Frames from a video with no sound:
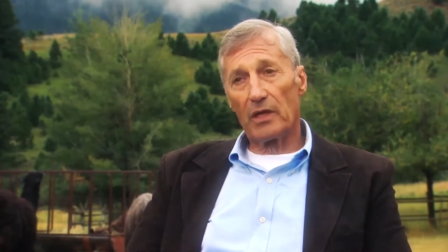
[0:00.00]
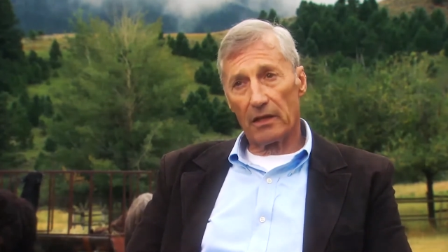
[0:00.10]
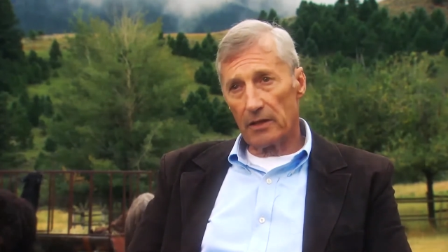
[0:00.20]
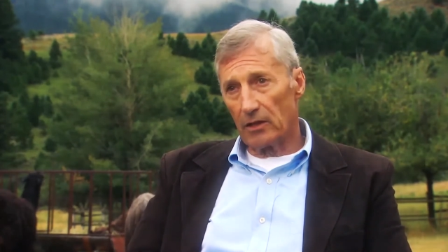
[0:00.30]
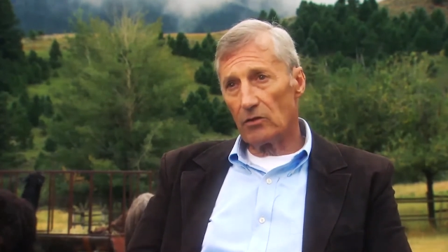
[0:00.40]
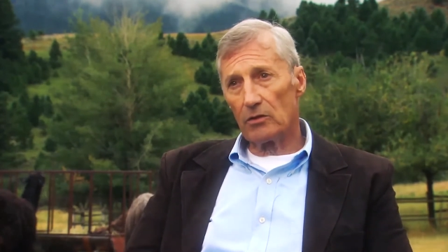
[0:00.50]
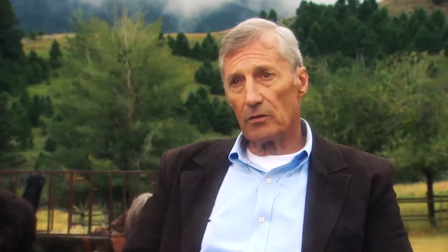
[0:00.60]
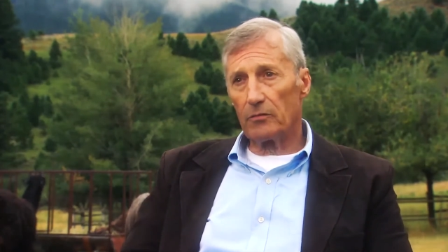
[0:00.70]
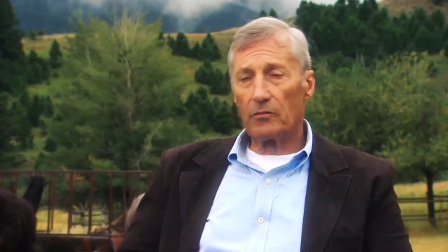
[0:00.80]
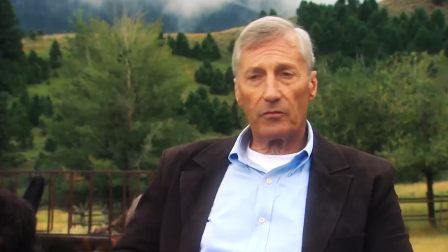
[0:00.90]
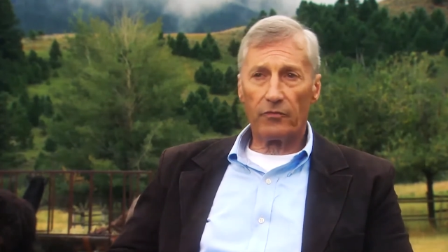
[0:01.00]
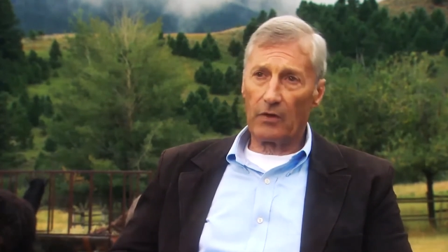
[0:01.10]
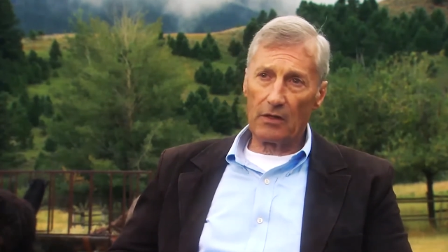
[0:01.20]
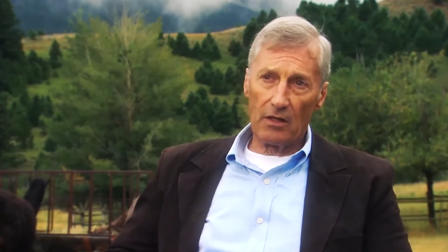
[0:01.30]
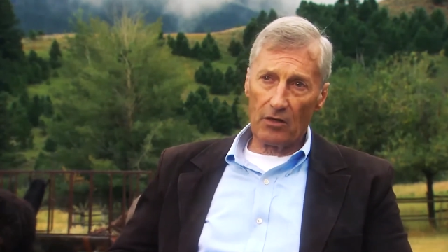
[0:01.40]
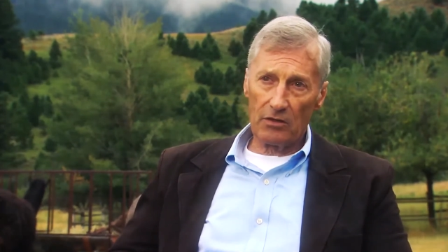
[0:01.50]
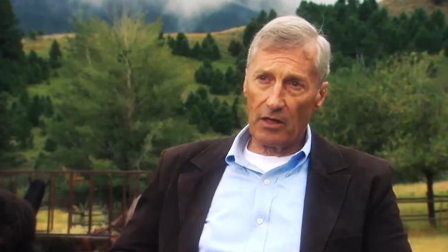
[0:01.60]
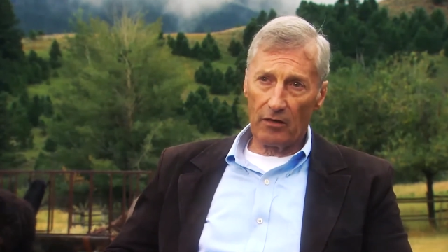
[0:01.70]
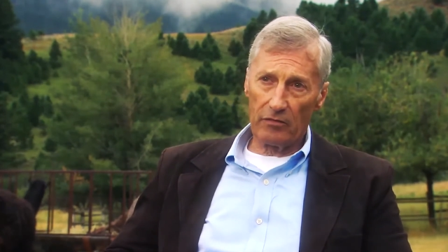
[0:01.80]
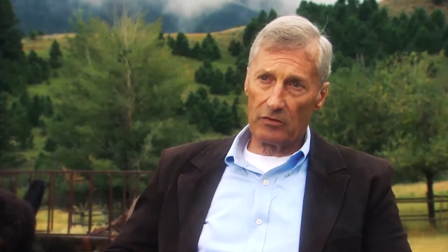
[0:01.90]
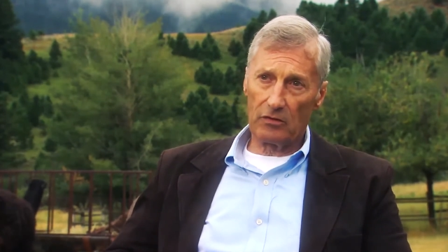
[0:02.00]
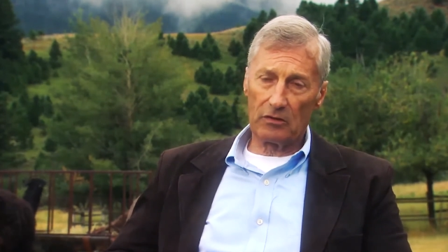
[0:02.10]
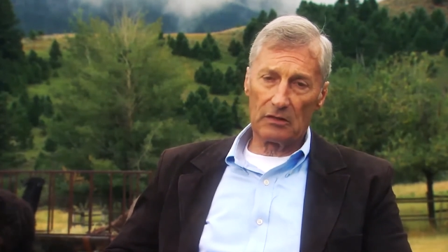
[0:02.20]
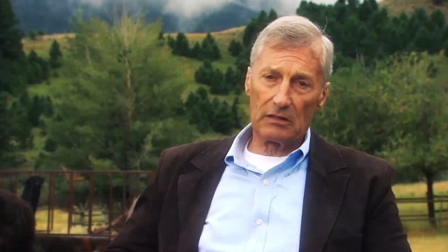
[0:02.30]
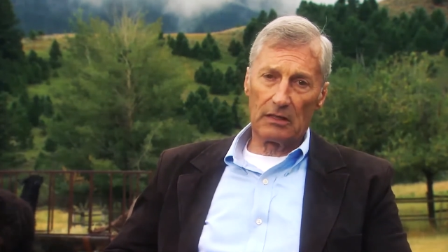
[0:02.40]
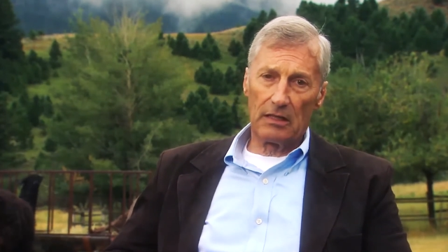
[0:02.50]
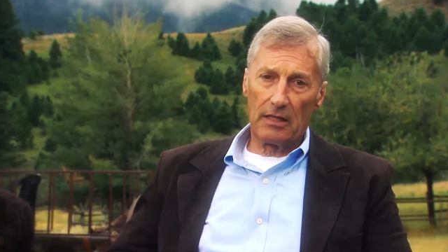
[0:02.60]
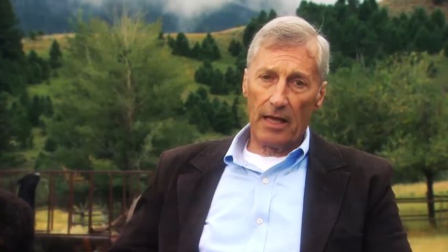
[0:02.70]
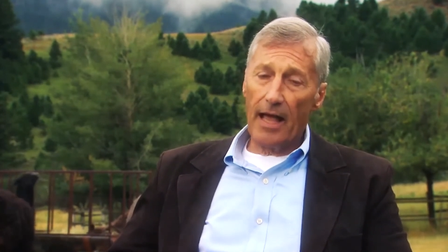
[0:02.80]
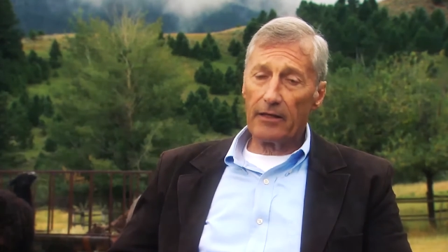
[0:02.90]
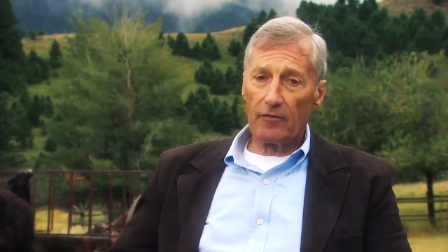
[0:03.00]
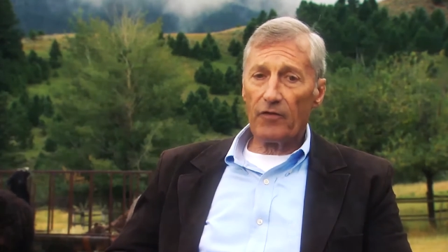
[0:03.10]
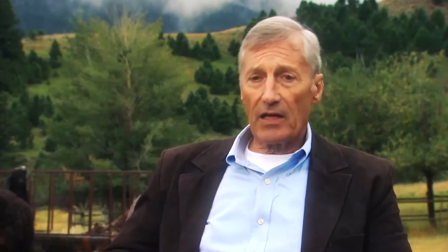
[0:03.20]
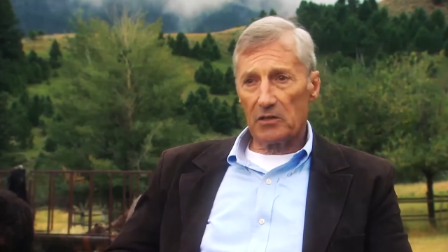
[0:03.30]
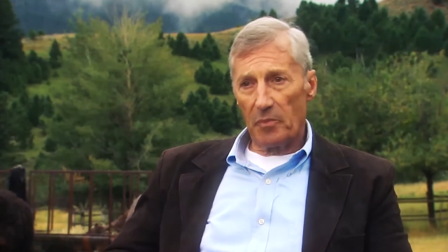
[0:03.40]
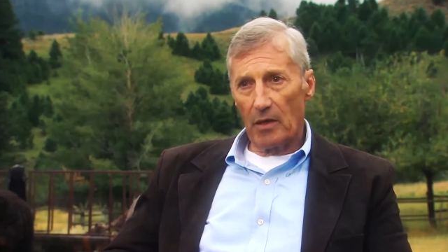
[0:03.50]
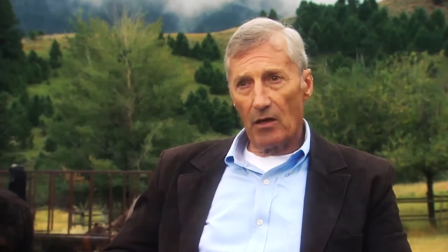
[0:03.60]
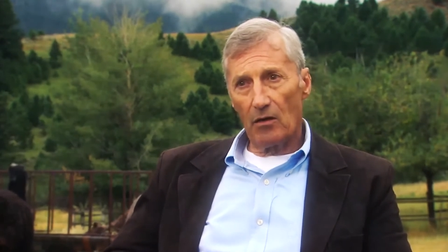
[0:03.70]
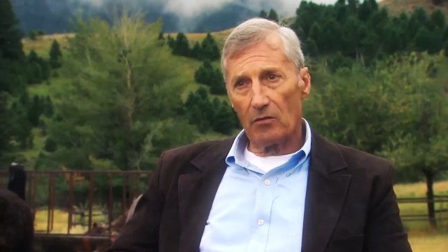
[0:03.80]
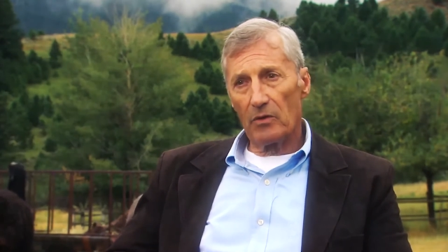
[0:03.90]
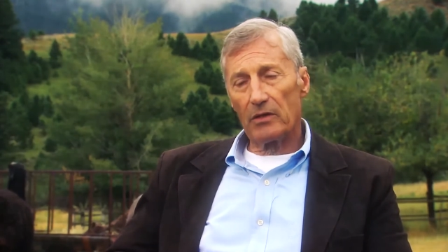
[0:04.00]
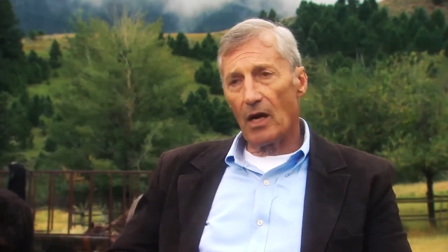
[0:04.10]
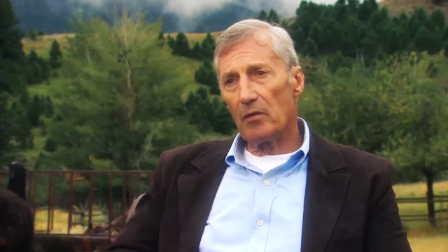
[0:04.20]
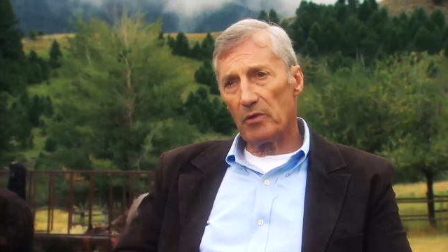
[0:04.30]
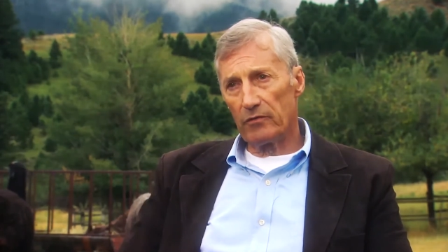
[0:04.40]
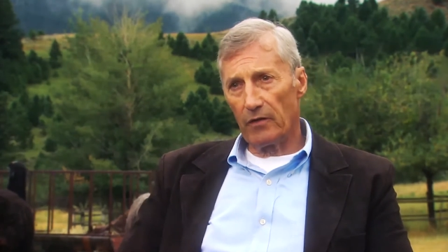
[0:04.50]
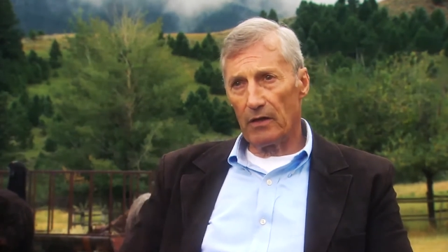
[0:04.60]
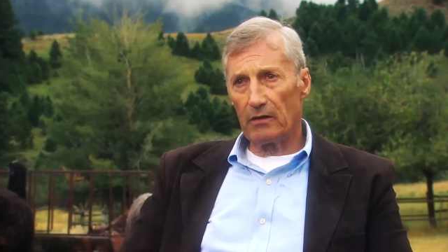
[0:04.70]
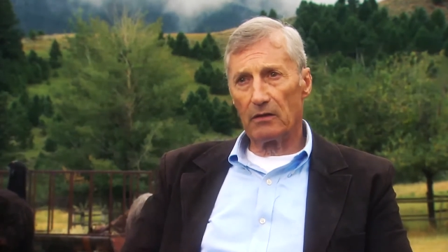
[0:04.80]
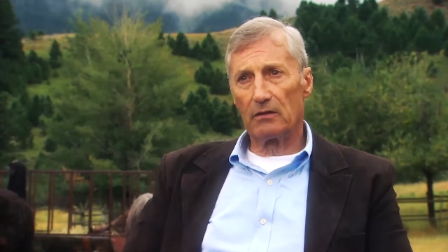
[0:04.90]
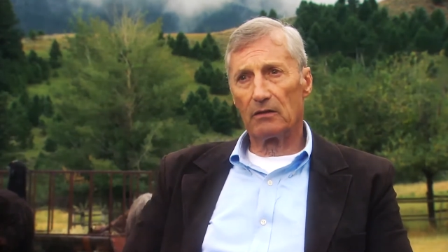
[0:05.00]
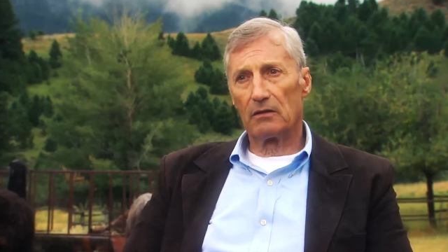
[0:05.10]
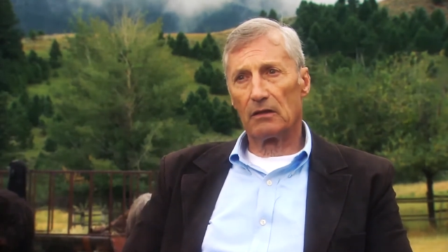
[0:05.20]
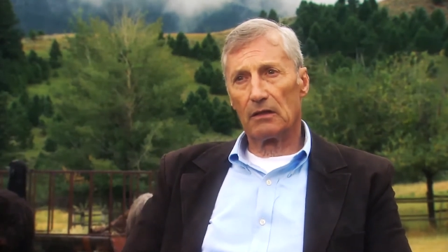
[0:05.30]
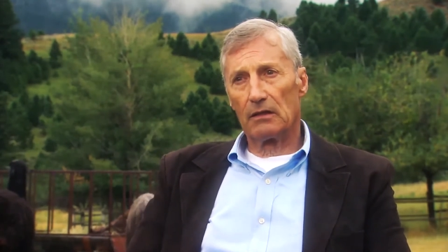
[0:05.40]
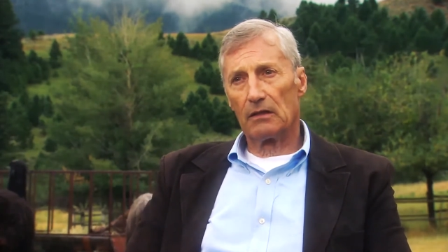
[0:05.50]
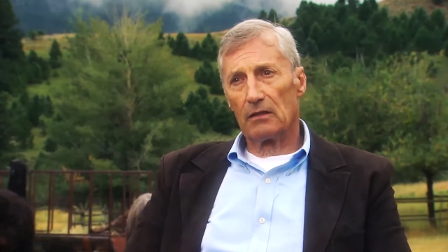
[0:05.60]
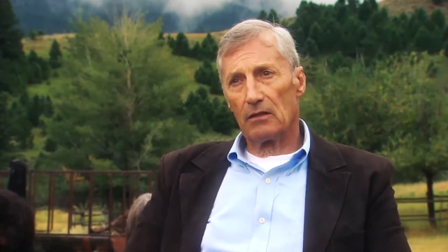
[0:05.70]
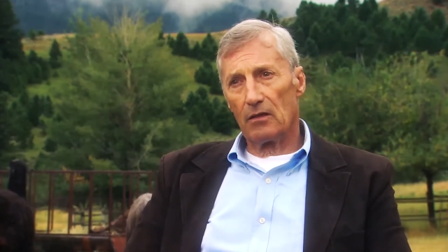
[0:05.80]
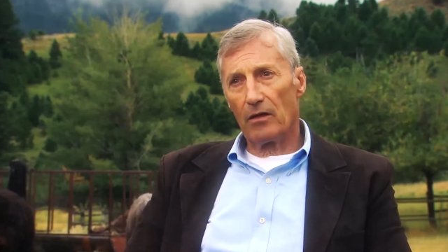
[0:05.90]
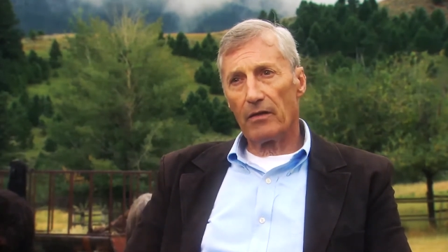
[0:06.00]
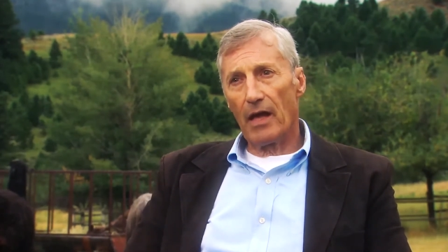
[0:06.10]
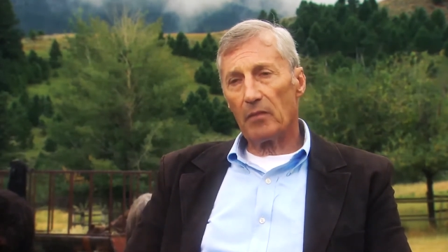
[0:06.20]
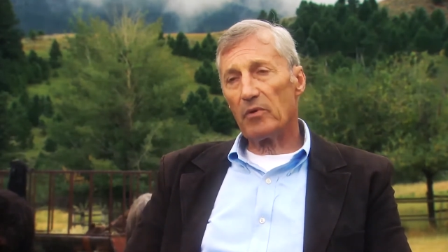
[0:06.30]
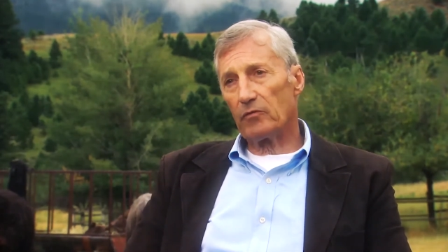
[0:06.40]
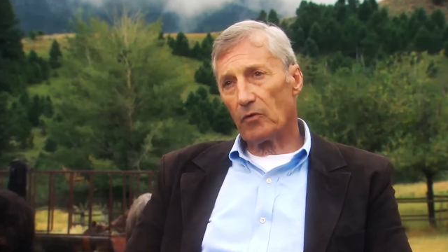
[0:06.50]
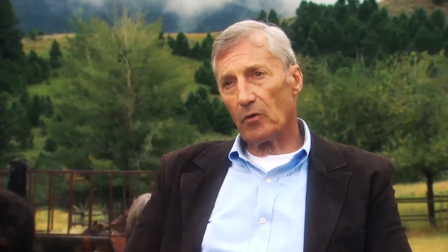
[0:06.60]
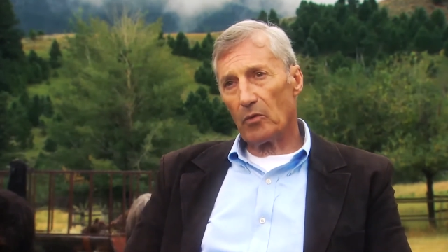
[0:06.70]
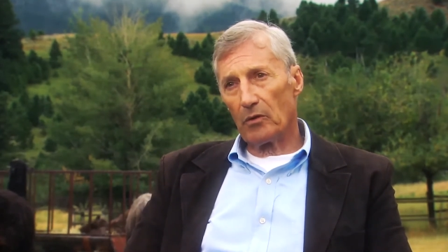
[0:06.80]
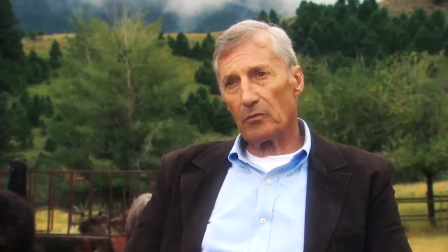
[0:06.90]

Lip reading: We continued to fund it ourselves, and in fact spent our retirement fund on that before